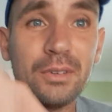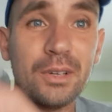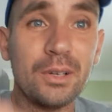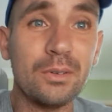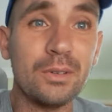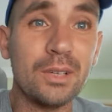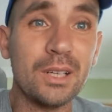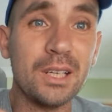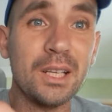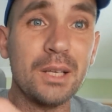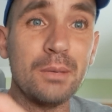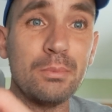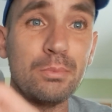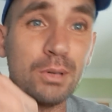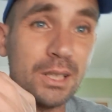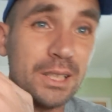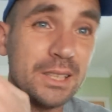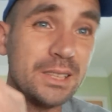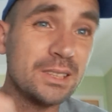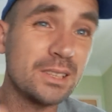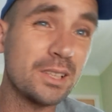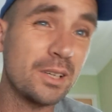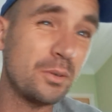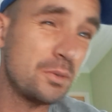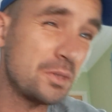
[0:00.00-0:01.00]
of Elneny,
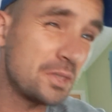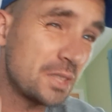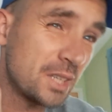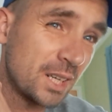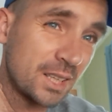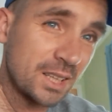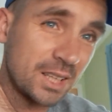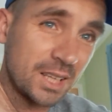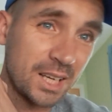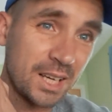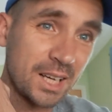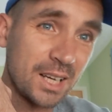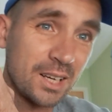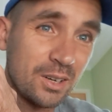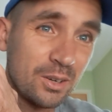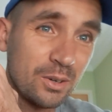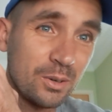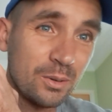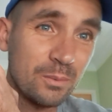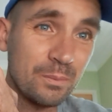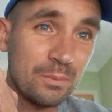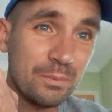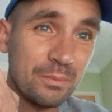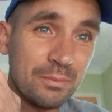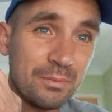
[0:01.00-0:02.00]
please go and check that
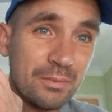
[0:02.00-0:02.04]
out.